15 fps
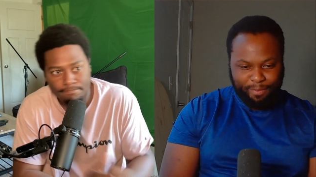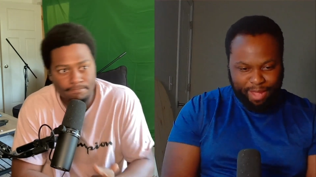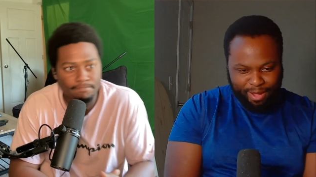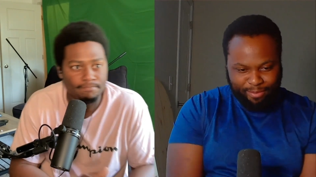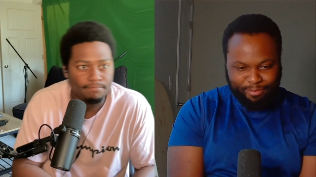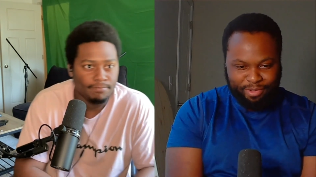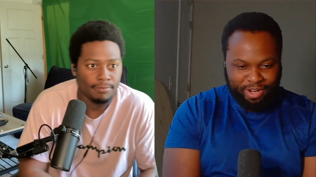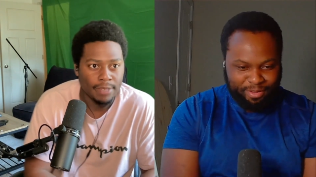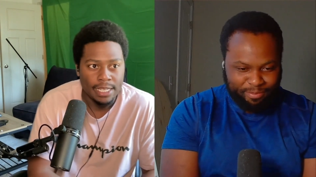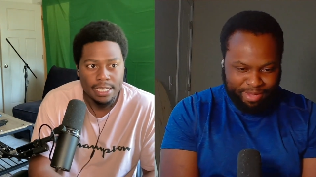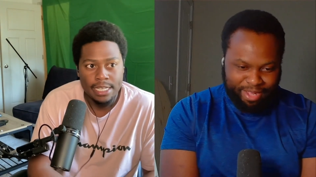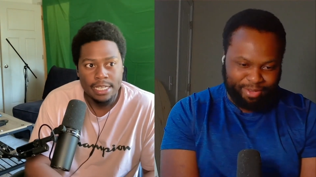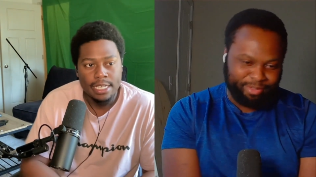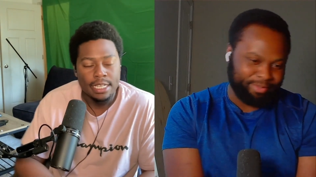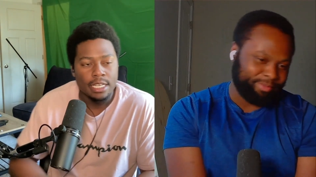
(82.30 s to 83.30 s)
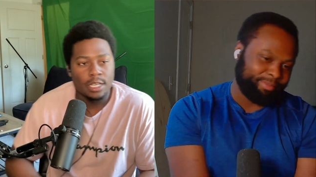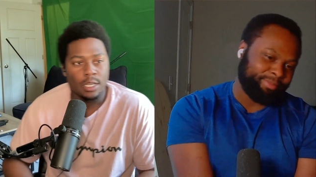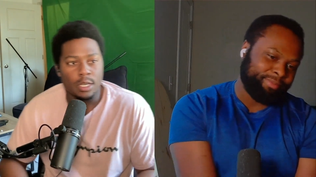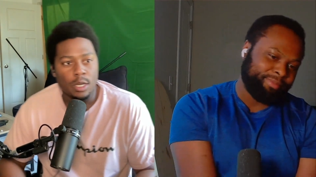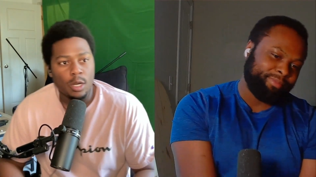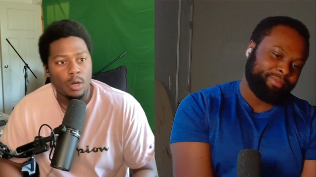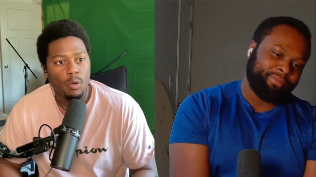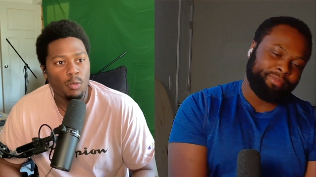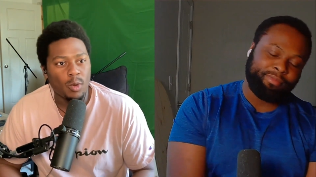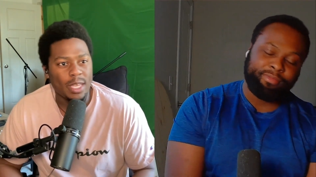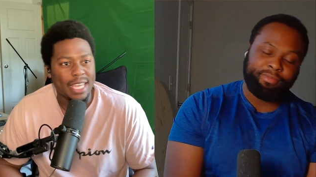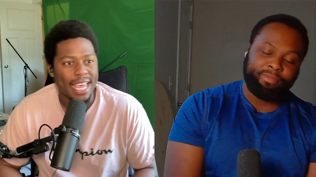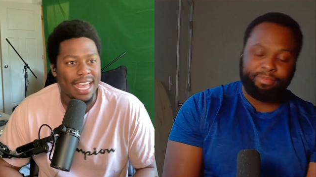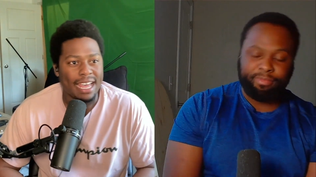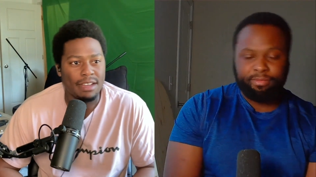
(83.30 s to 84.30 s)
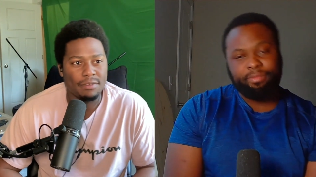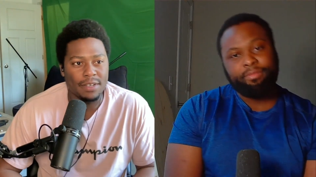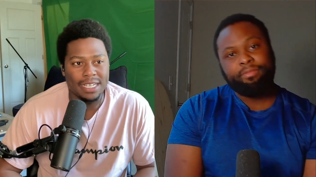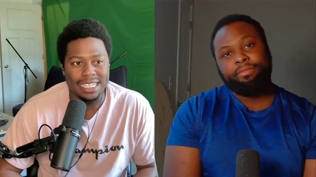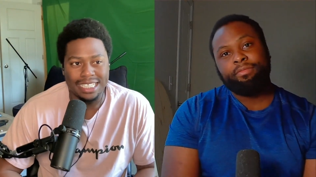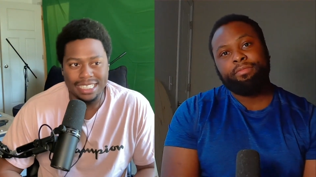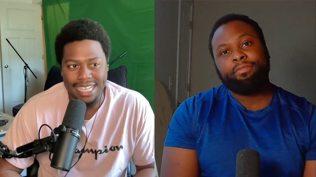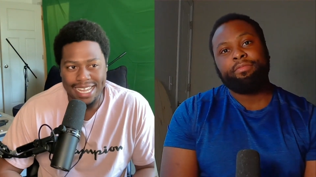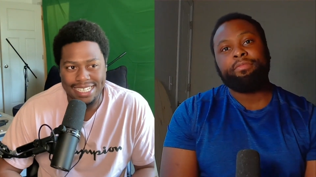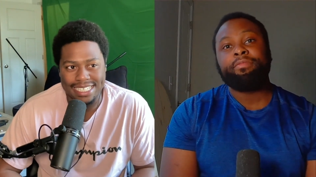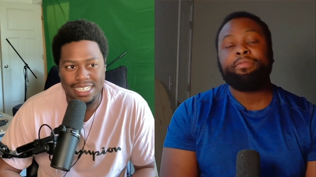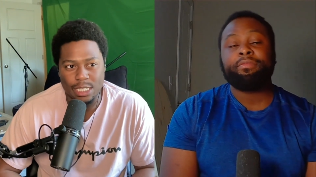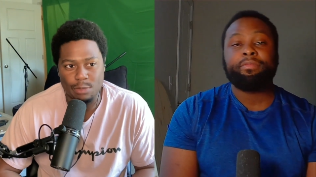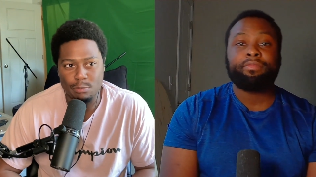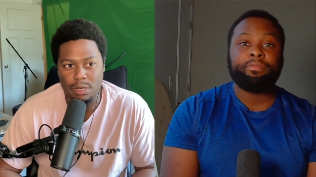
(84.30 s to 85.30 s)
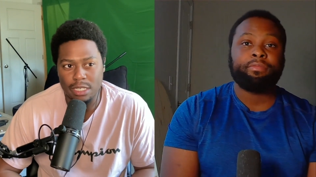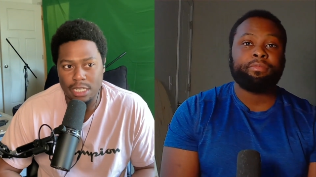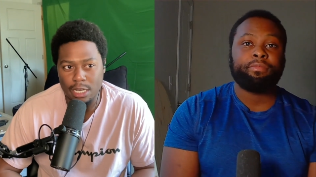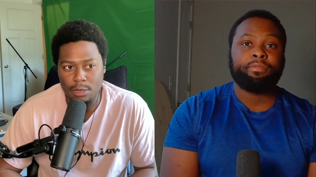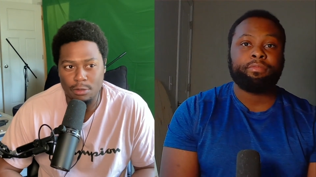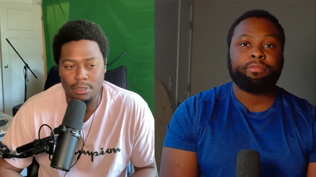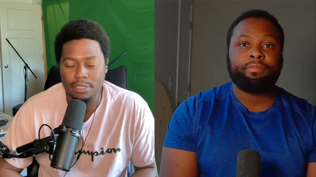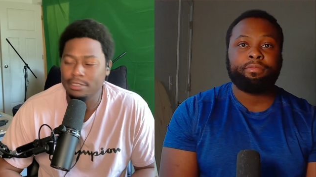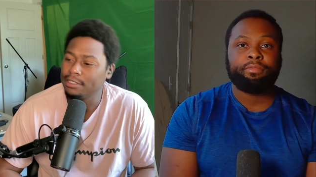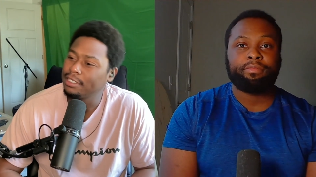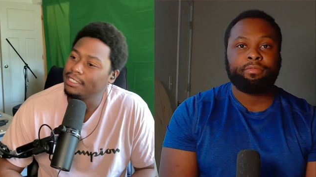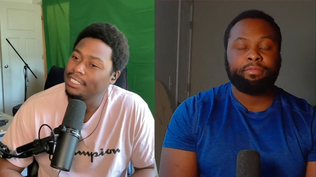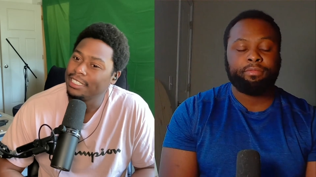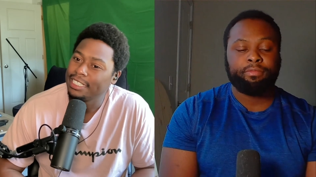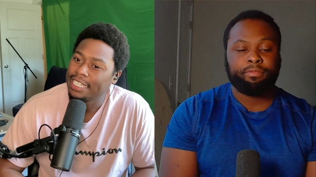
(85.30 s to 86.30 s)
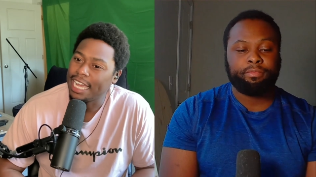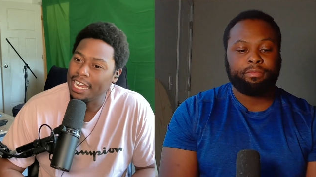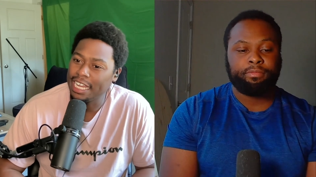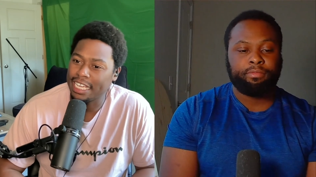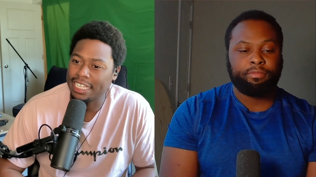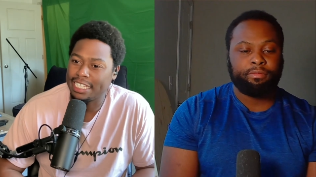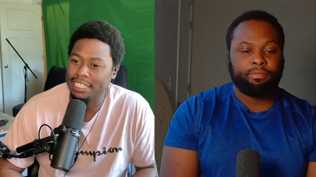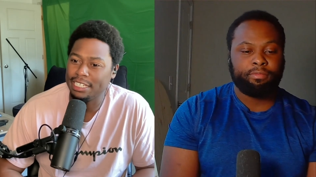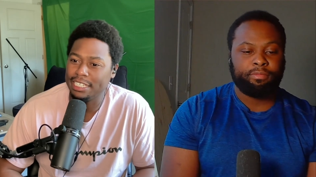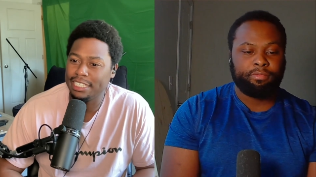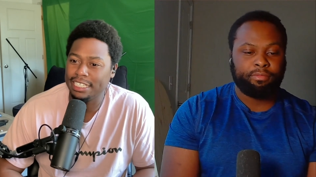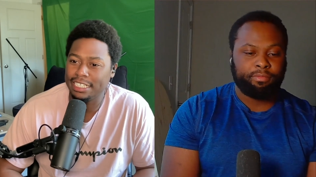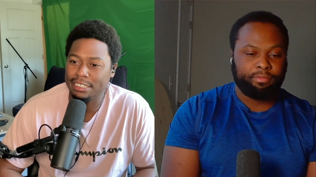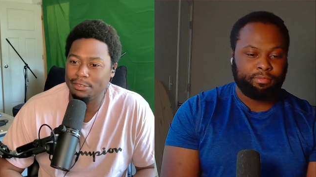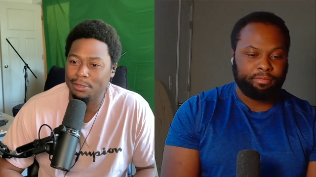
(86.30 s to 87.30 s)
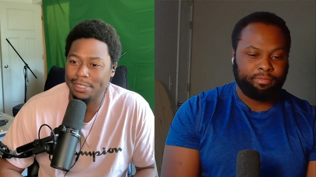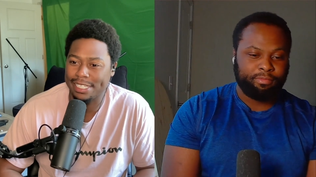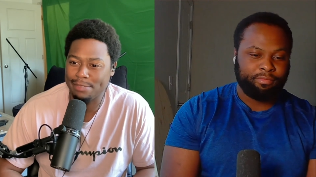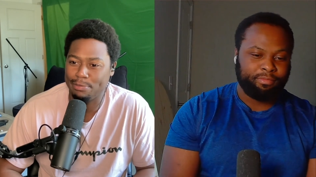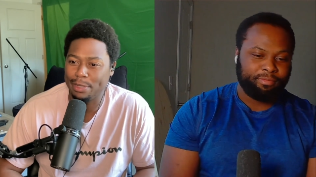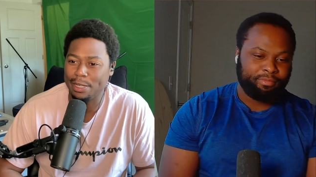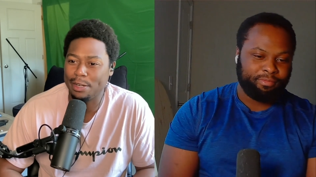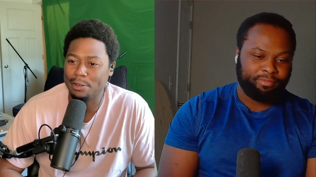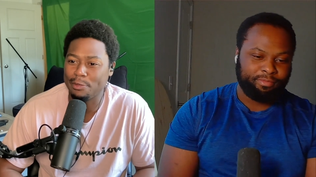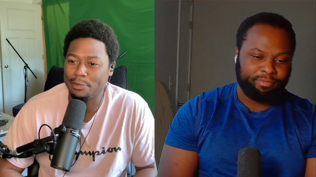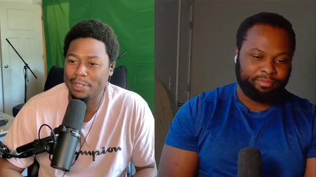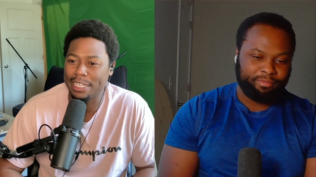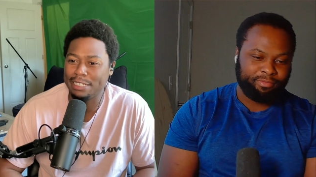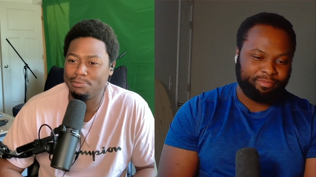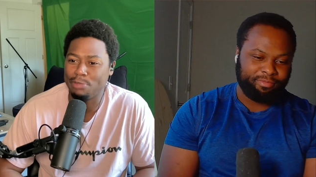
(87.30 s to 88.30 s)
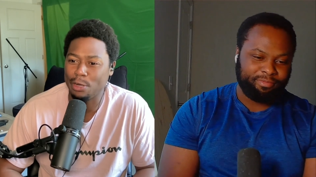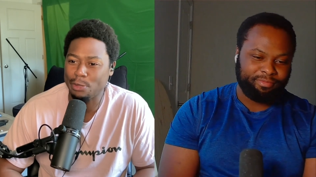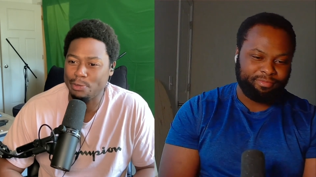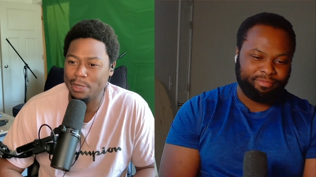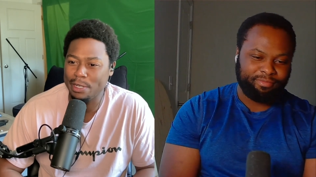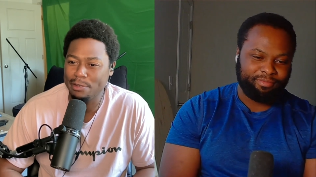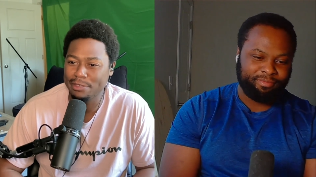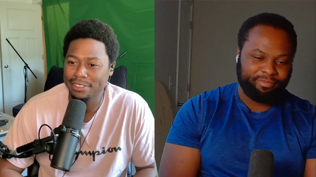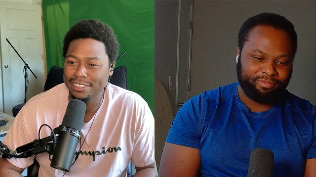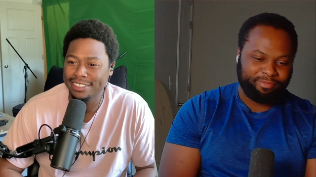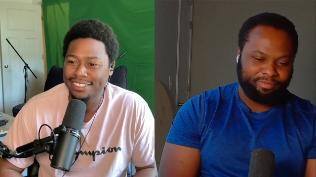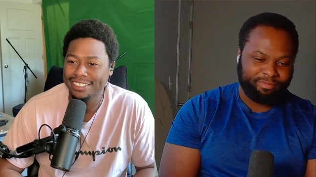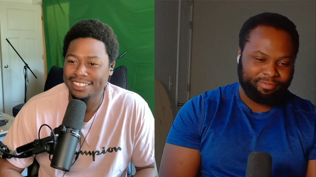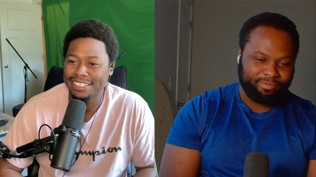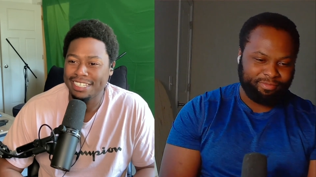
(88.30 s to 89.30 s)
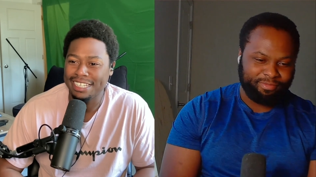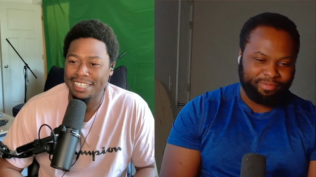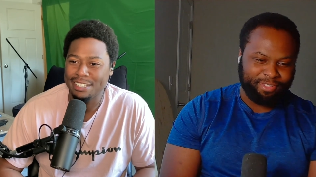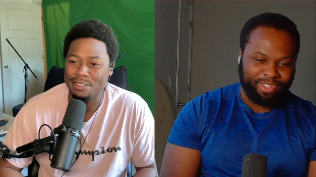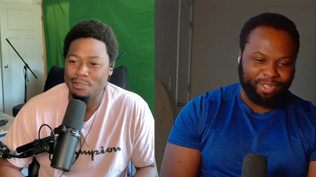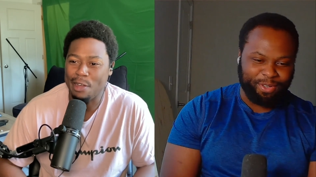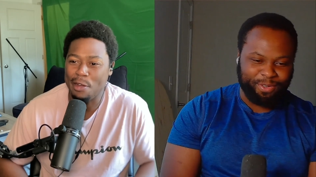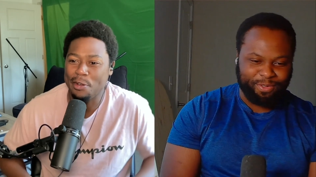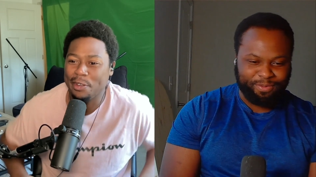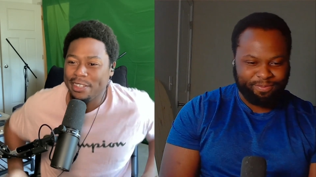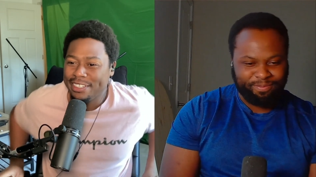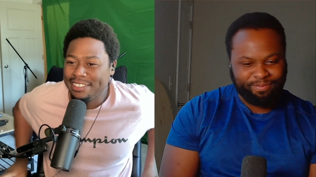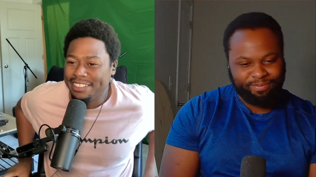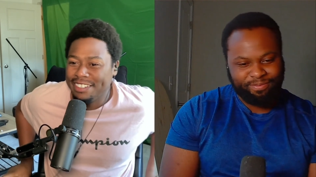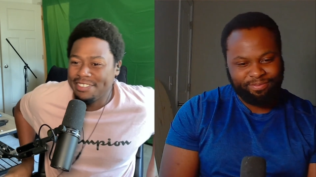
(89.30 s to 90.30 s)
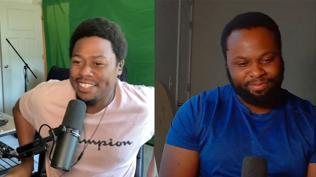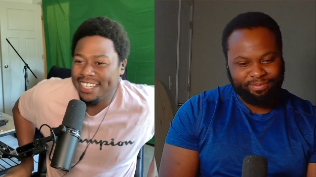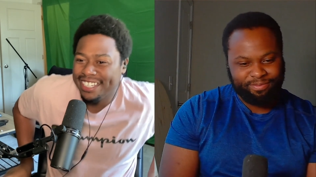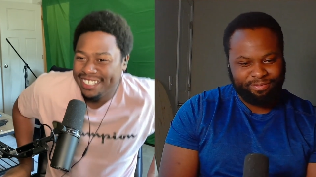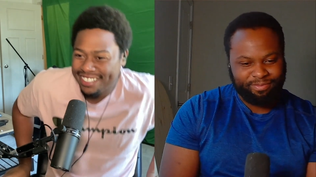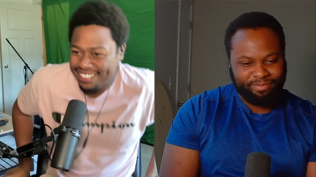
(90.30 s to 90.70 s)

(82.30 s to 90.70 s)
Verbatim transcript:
Speaker 1: Bring him out. Bring him out. We have Glasses Malone kind of like a uh, uh, was it play on with like Post Malone? yeah. Oh, you know what I'm saying?